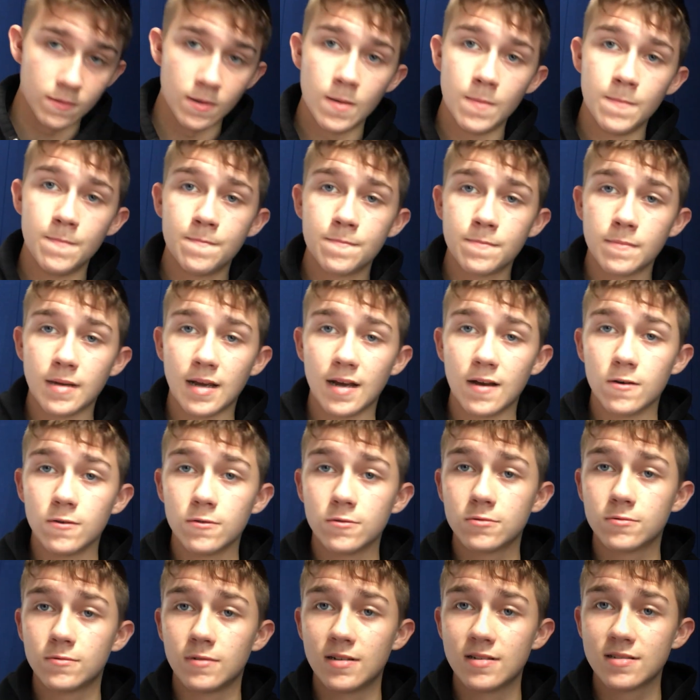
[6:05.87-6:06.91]
but my
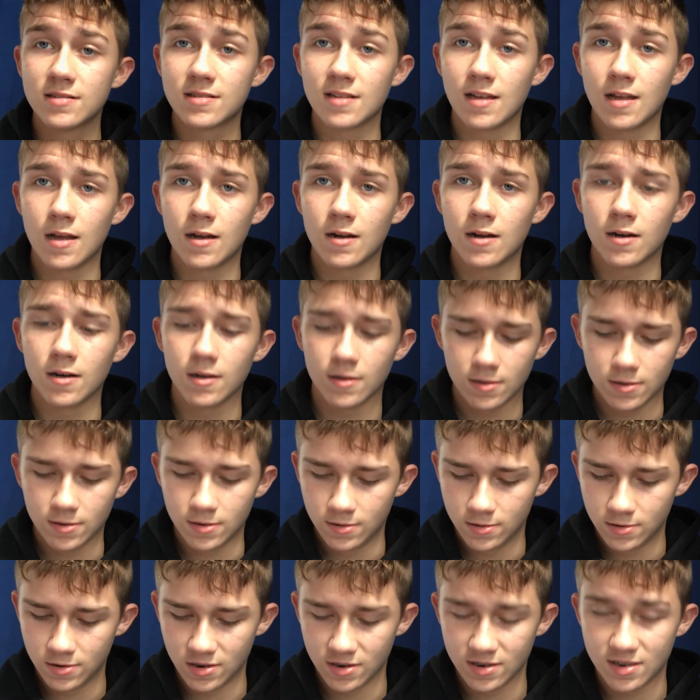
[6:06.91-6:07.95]
old ones that
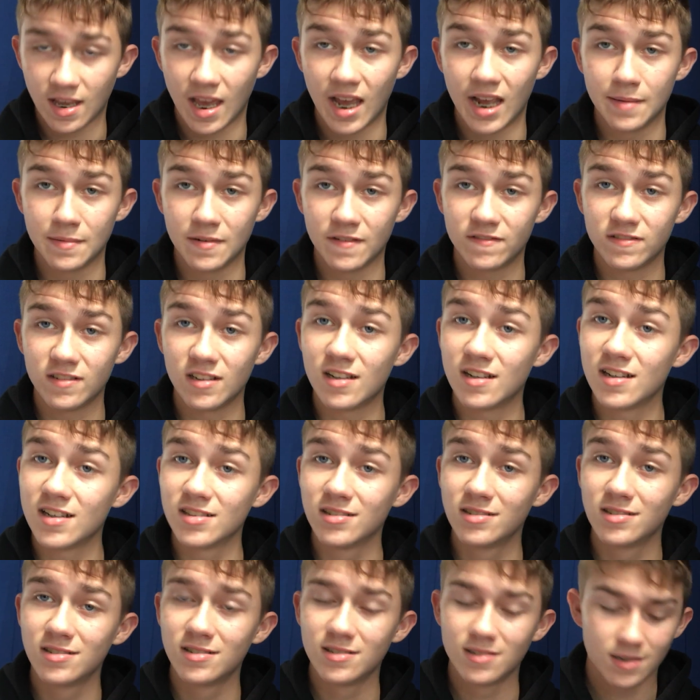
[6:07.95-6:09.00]
are just
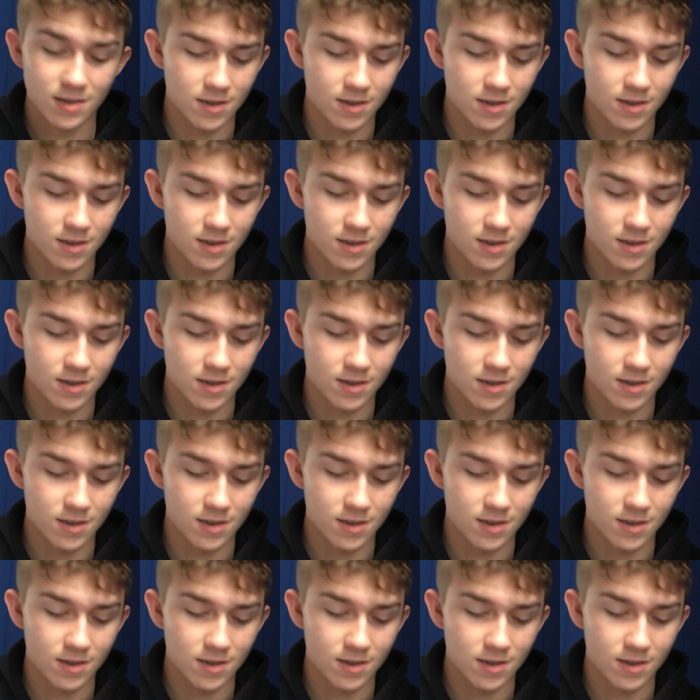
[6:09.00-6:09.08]
camouflage